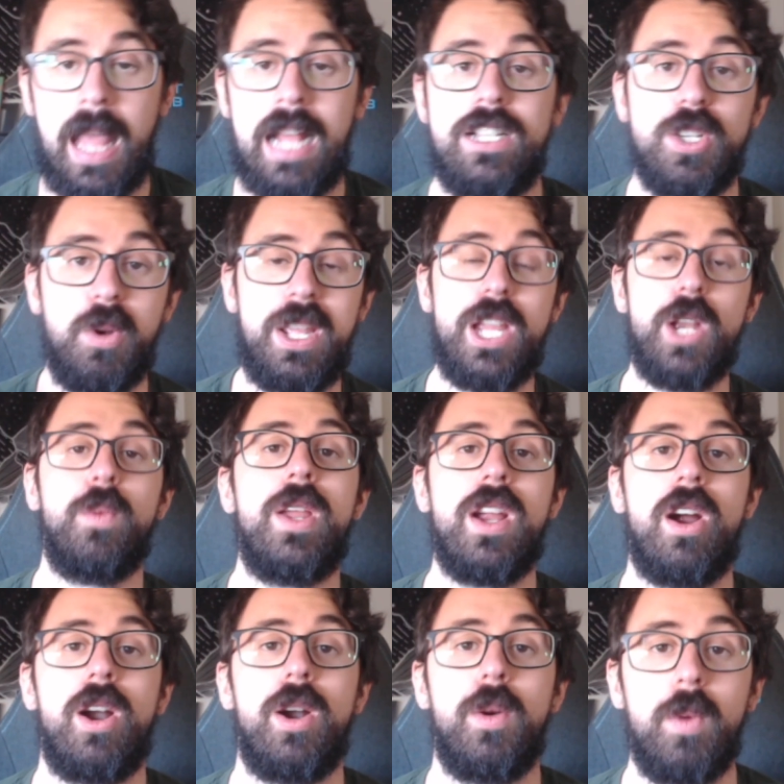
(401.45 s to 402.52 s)
And so here we
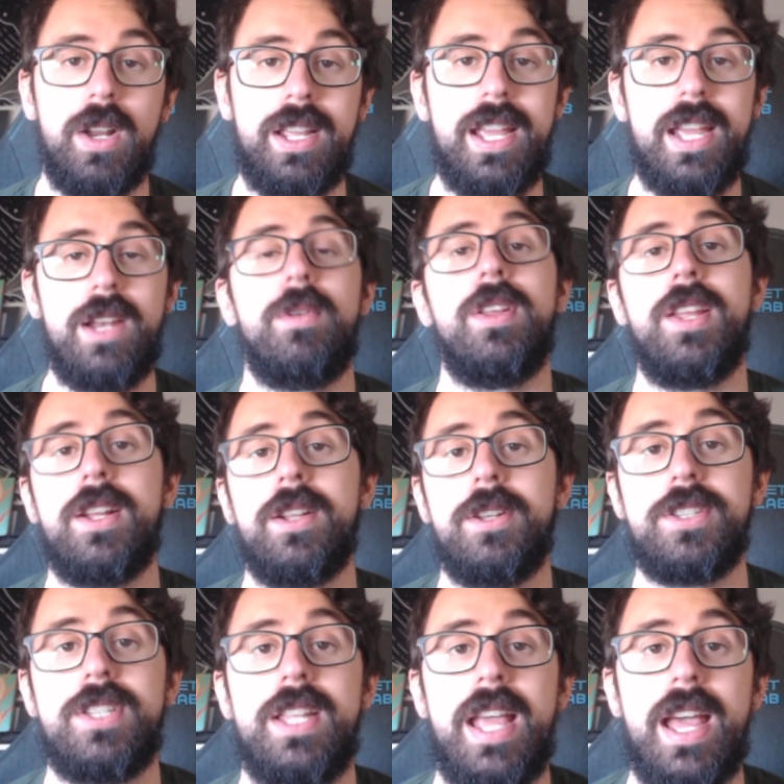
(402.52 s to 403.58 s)
are, we're getting really
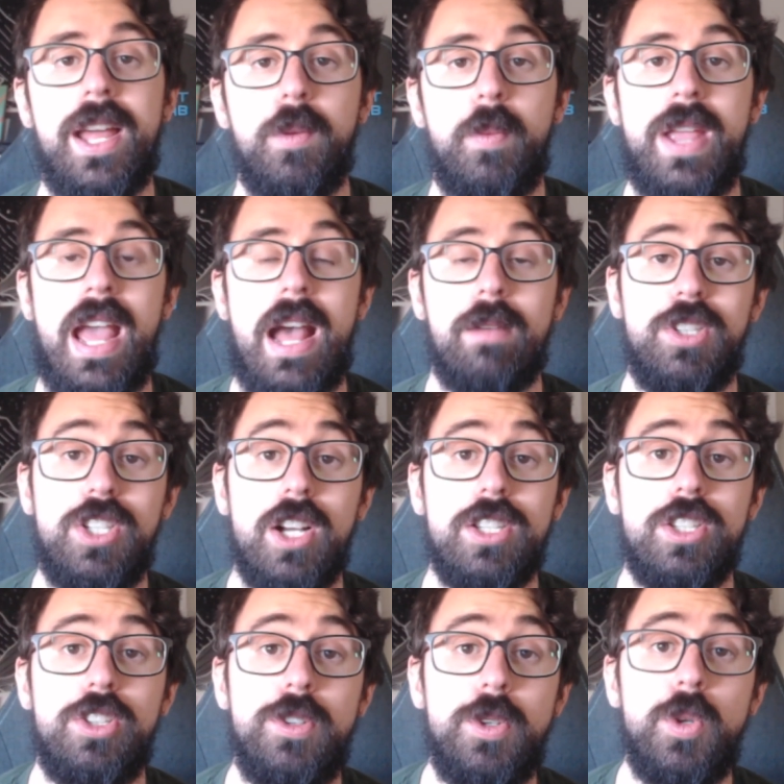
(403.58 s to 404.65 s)
close to the end. We have
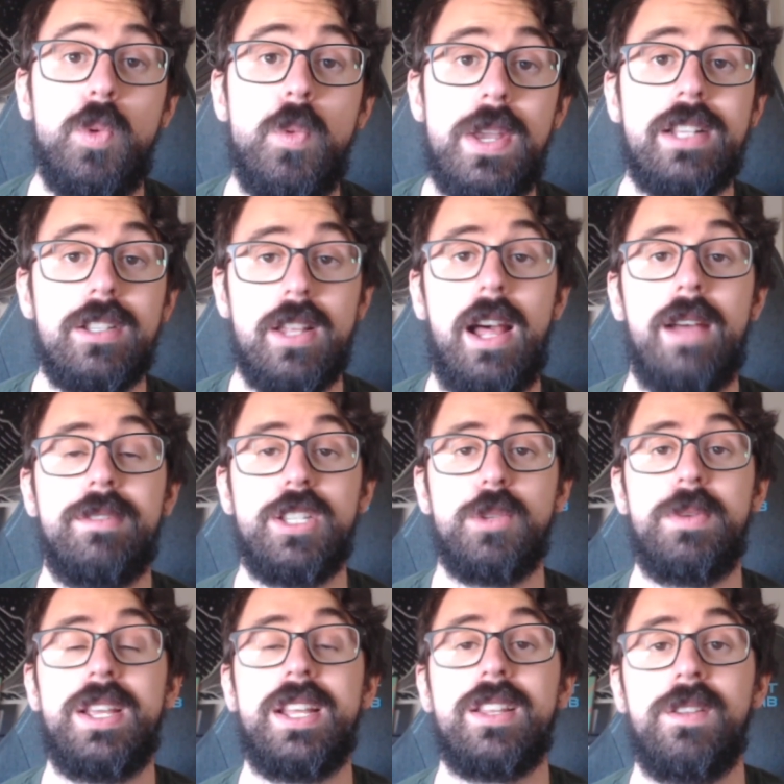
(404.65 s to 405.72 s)
just 2 weeks left
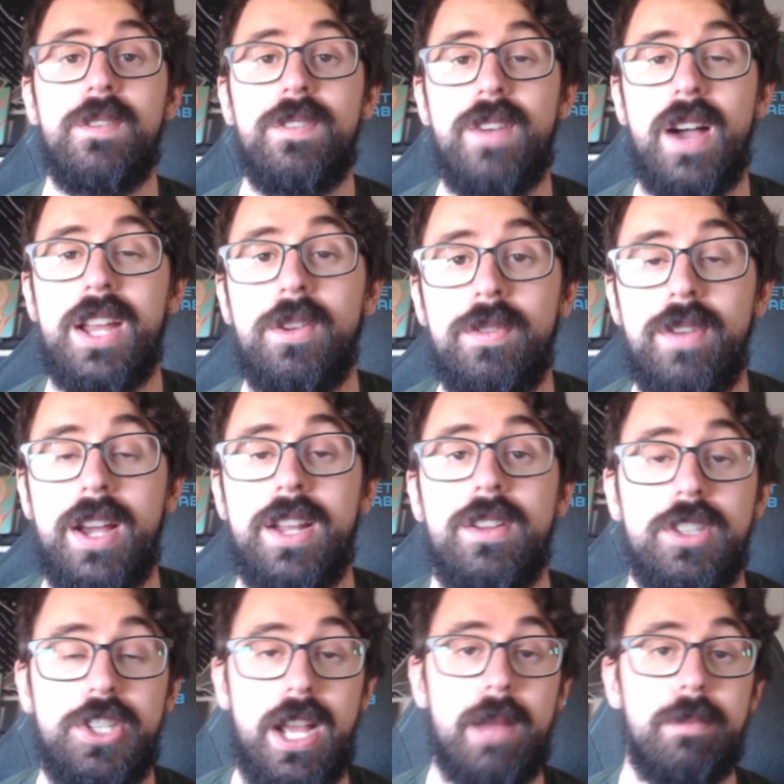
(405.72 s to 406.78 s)
until we get the
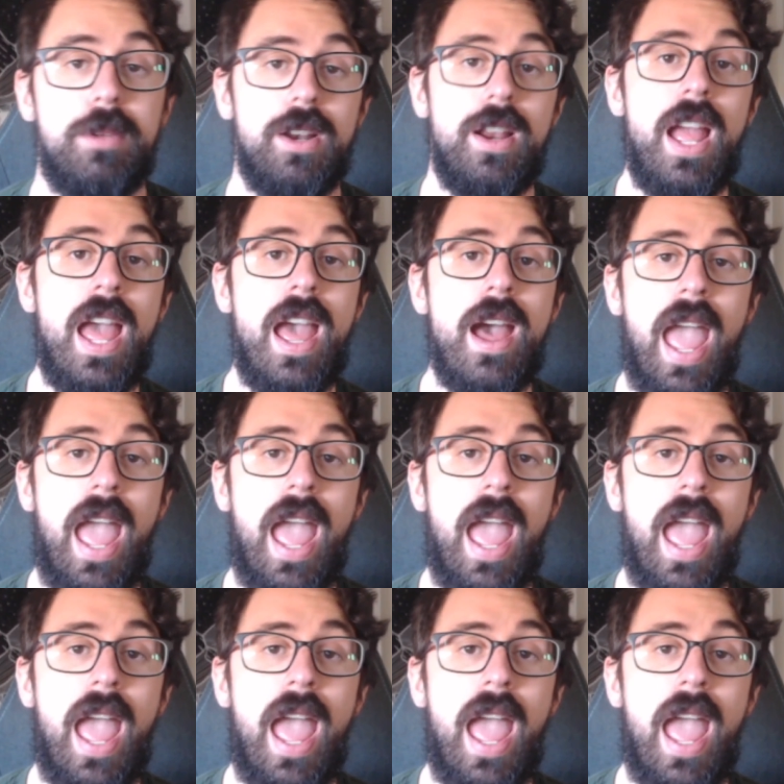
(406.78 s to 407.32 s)
final chapter.